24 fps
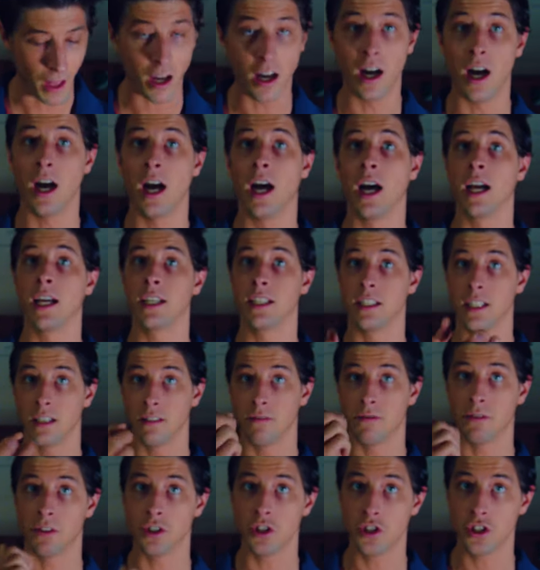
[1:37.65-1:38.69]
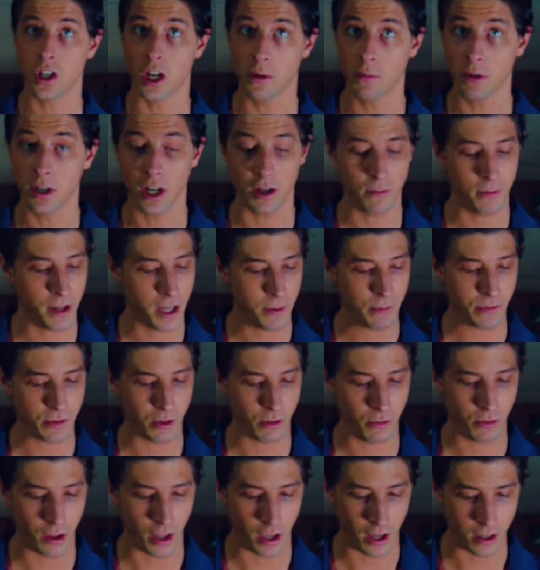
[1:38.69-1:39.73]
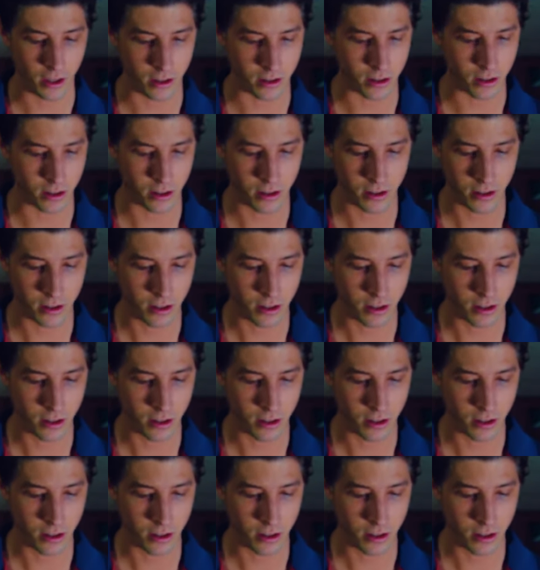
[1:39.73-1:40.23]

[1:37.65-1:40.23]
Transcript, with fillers: Uh, I did finish typing out my episode 8.